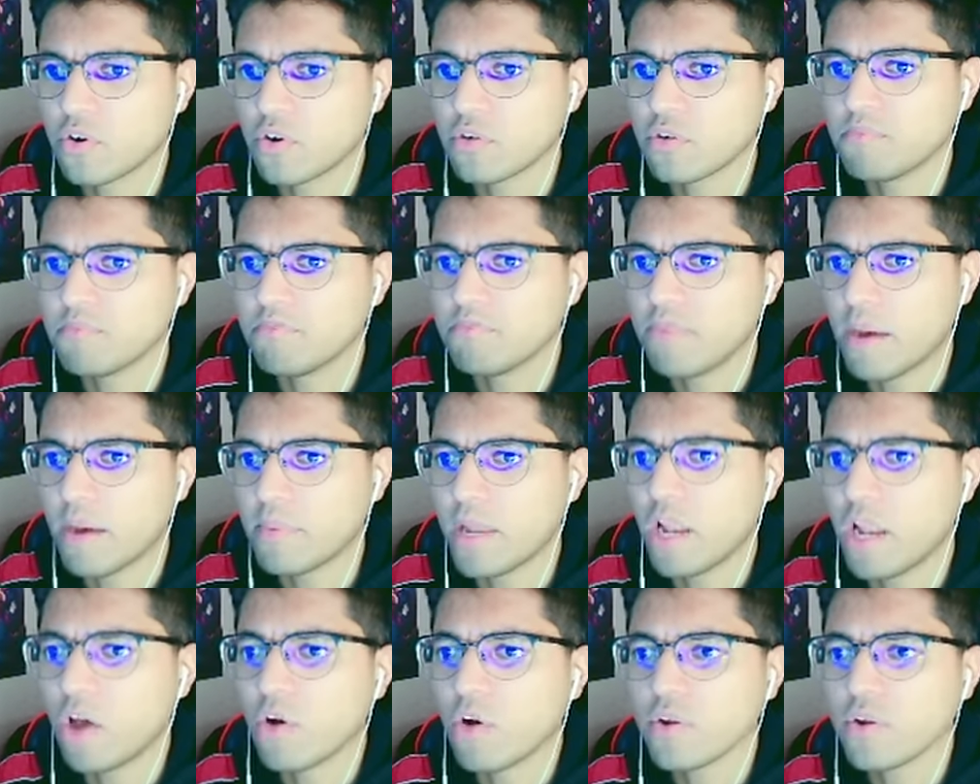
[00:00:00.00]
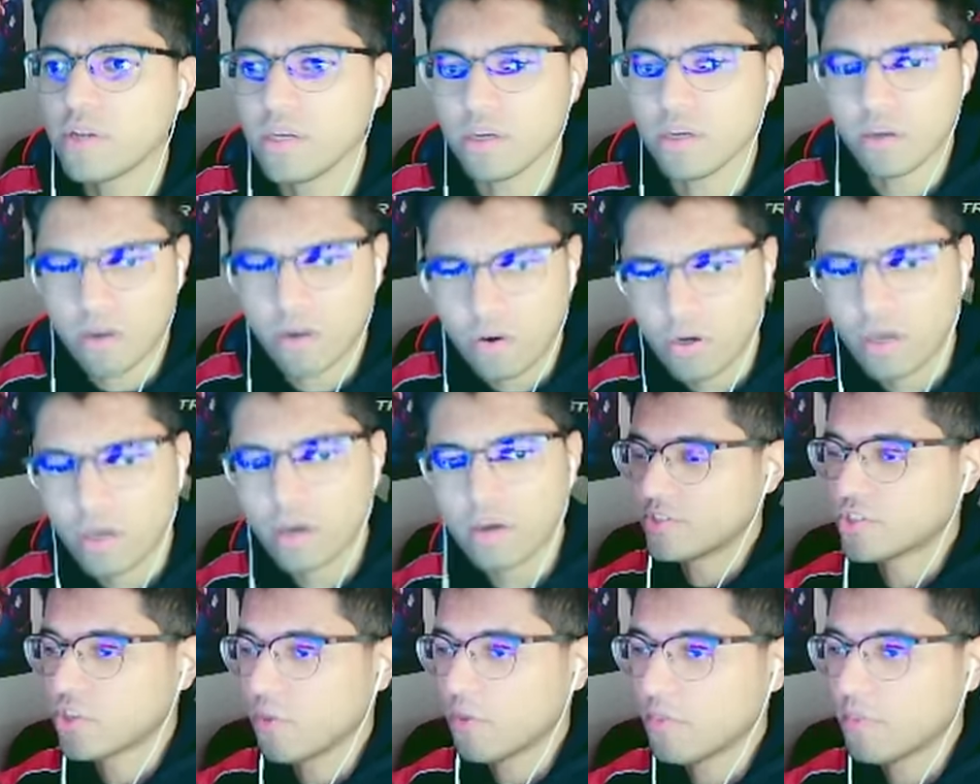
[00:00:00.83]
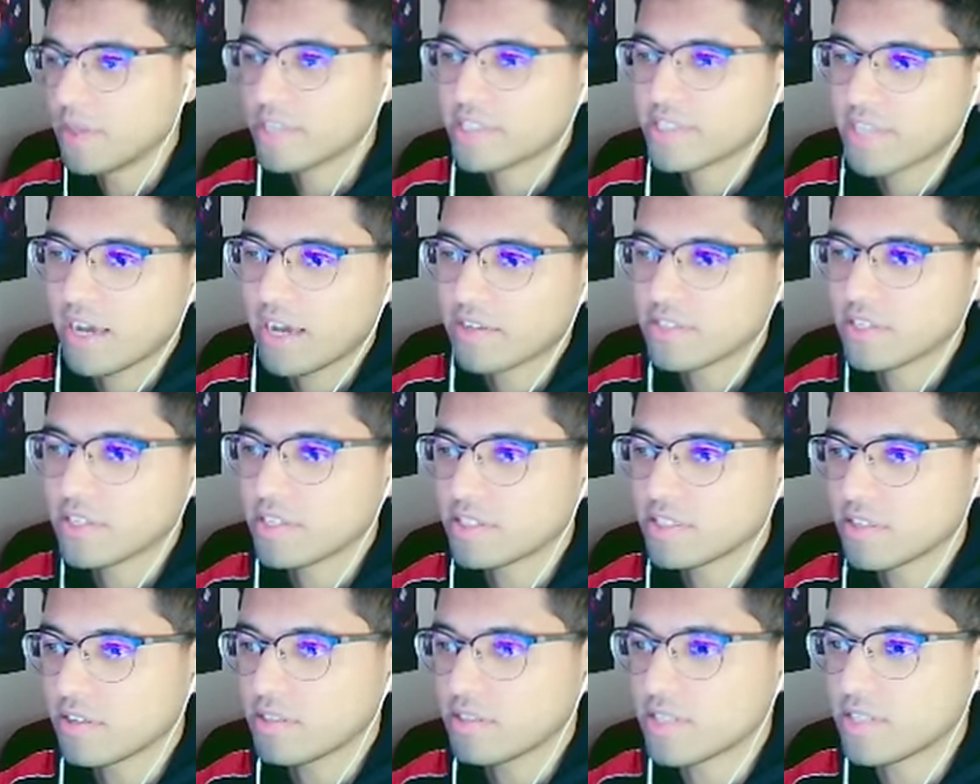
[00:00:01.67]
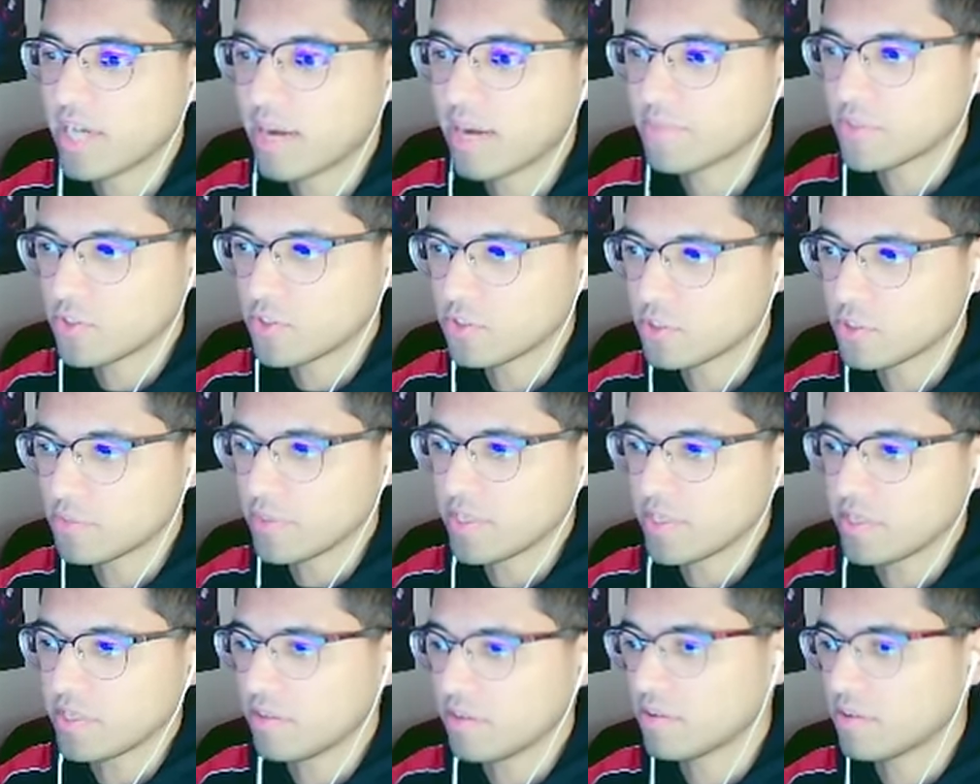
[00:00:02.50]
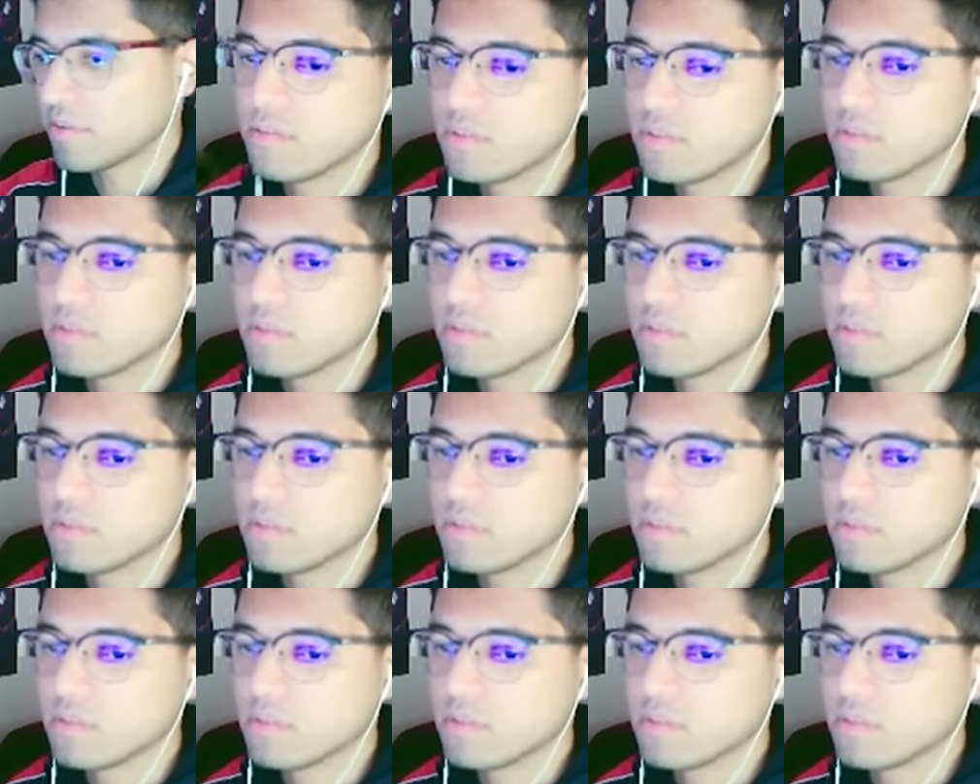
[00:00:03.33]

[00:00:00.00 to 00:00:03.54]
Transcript: Order Babylonia. Okay. This opening sounds like it's on times two speed.